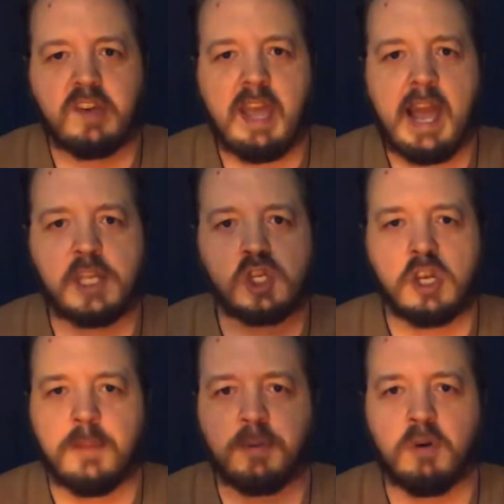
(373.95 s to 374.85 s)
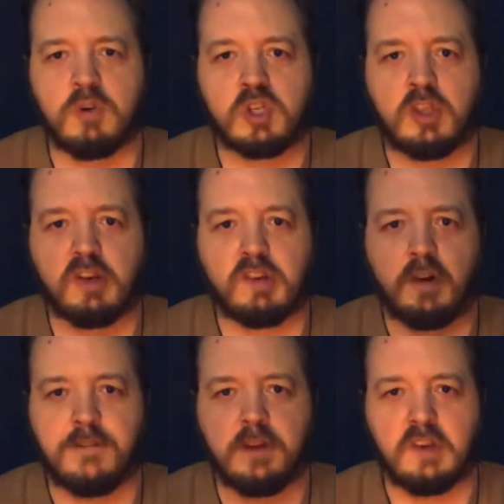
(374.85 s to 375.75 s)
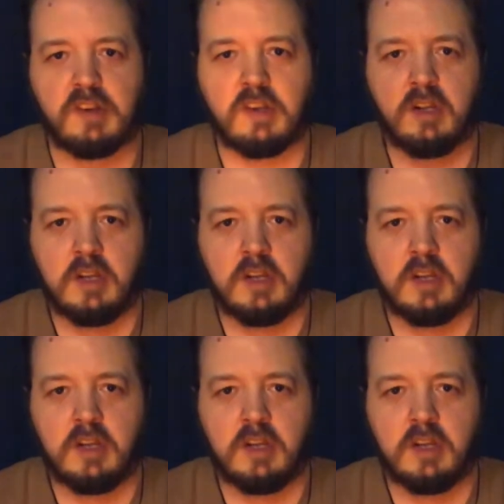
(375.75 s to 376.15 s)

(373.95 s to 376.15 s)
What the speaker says: catch approached the surface,